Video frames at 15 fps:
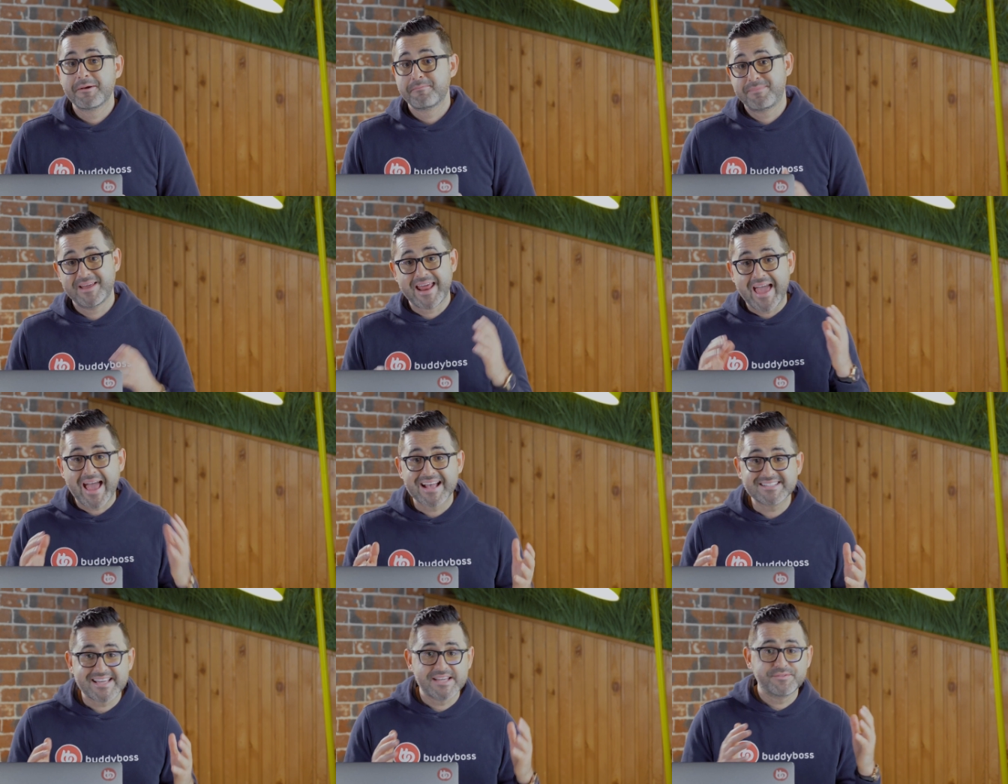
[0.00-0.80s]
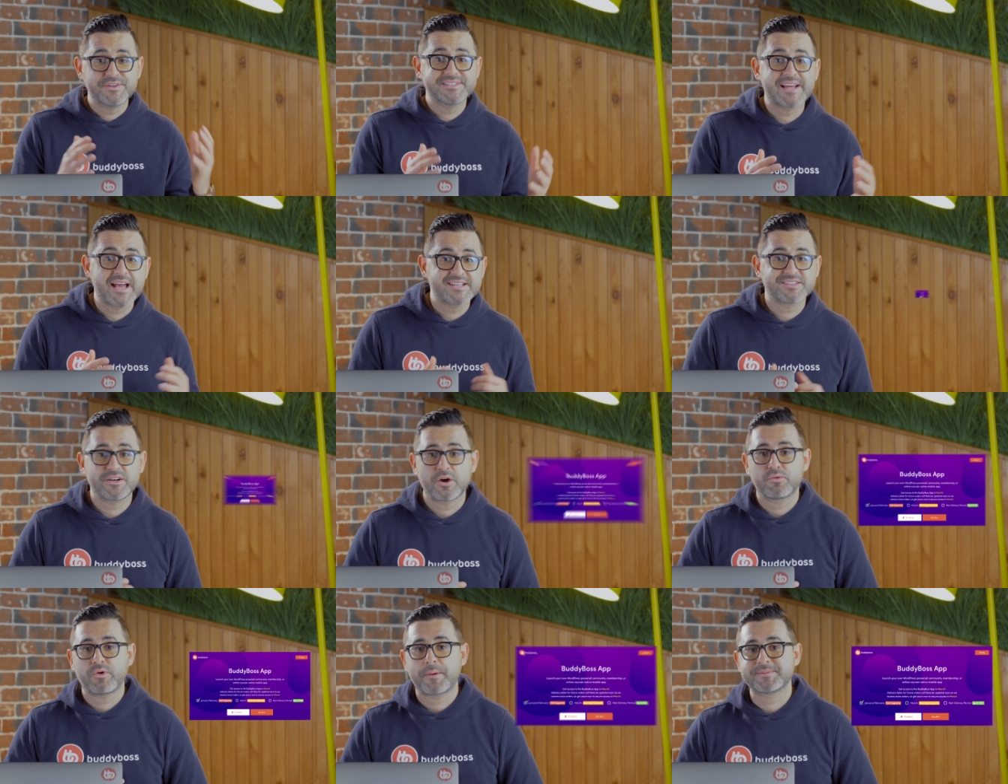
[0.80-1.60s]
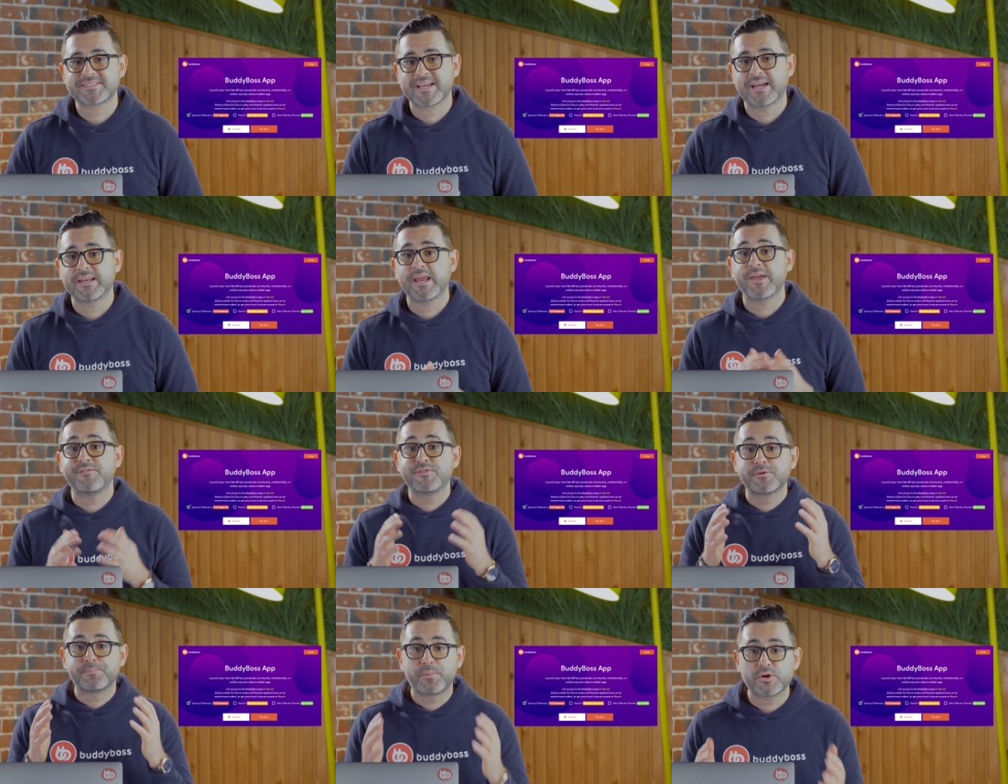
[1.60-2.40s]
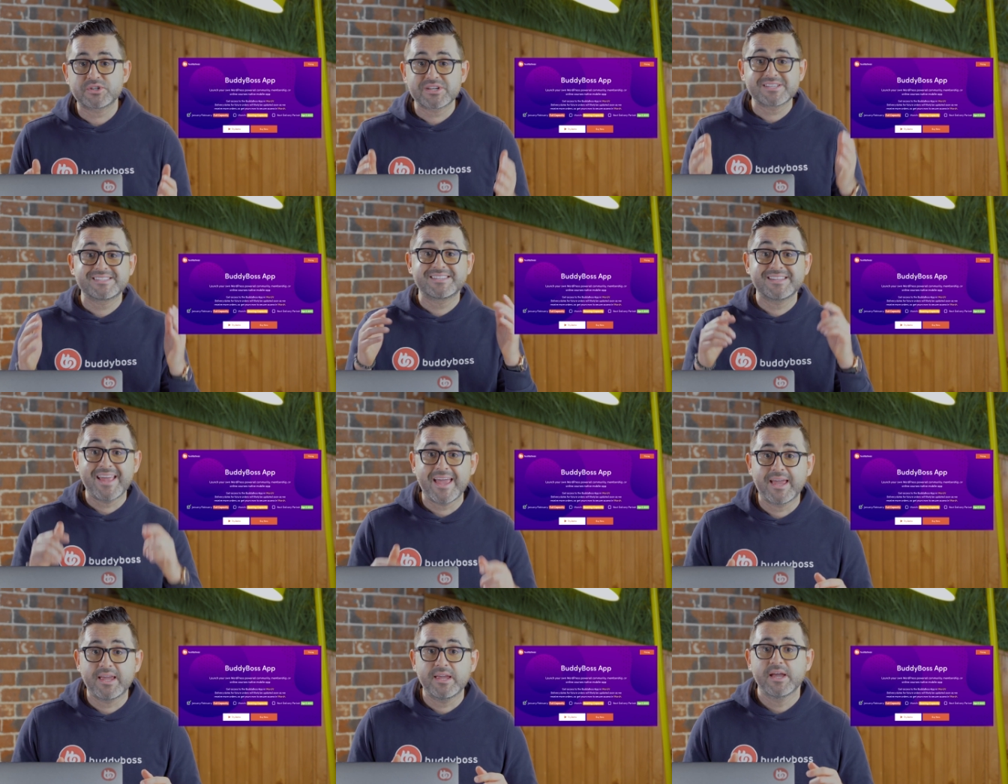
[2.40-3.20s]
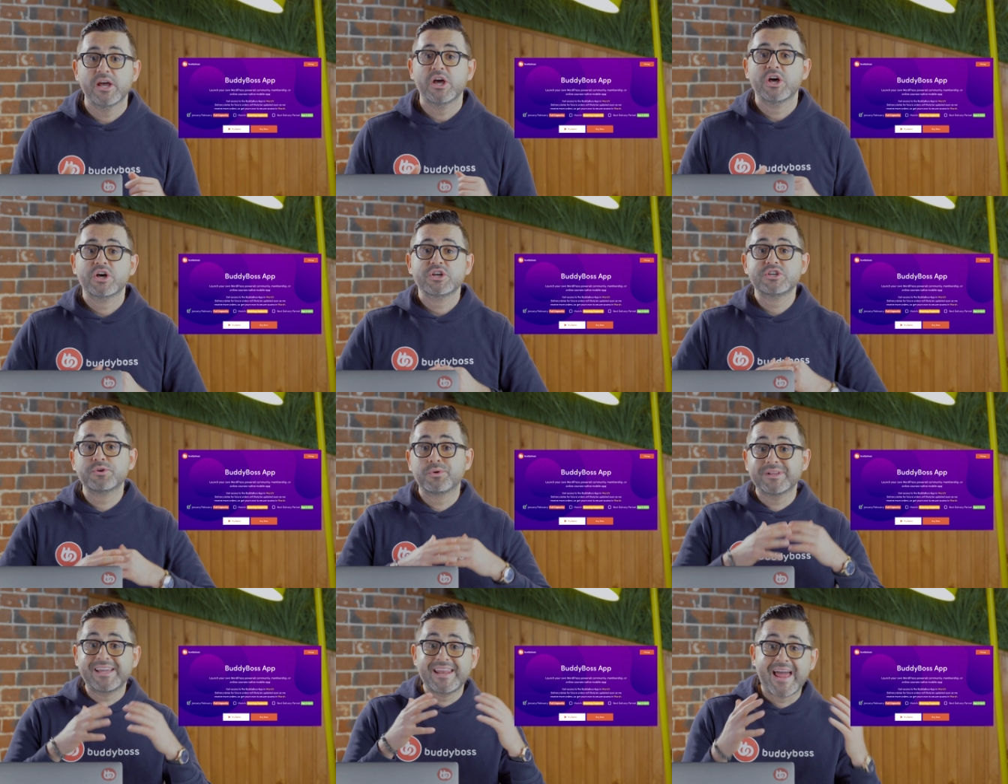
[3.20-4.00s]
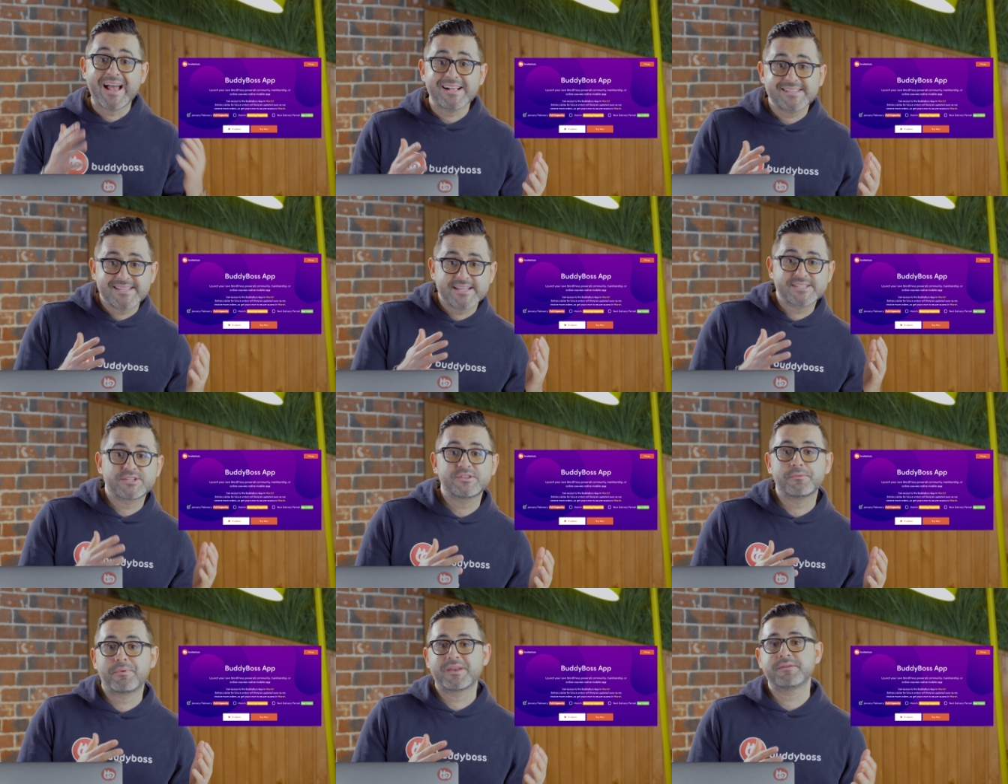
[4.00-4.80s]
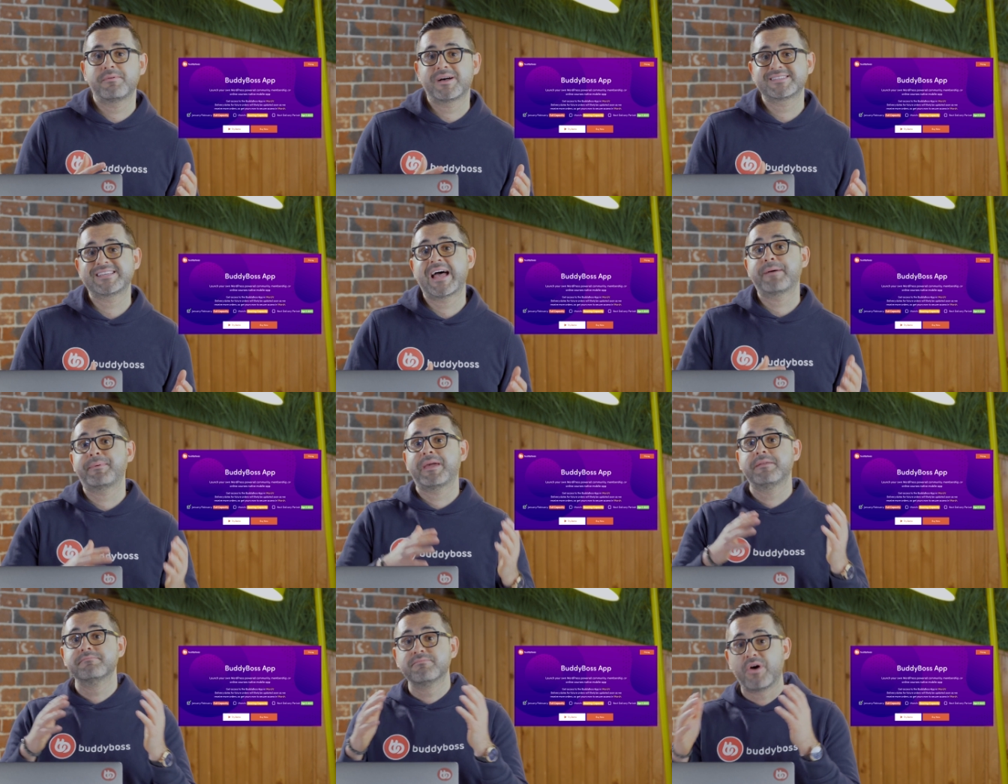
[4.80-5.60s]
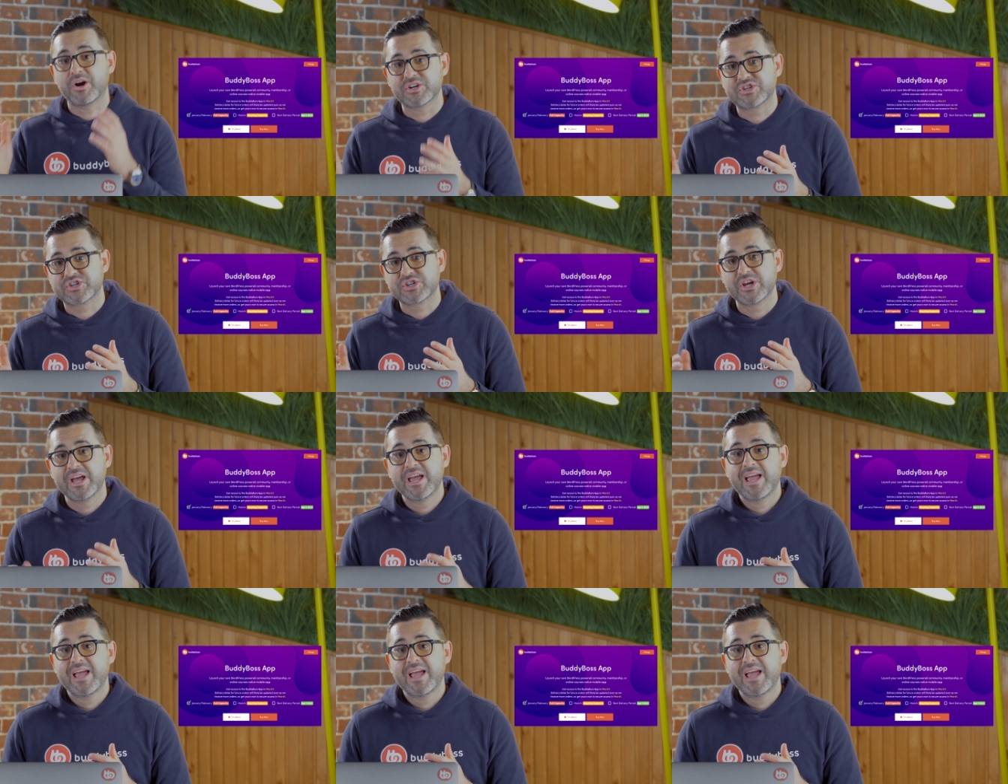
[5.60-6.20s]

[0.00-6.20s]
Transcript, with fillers: But as advertised on our website, if you purchase today, you'll get access to the BuddyBoss app in March.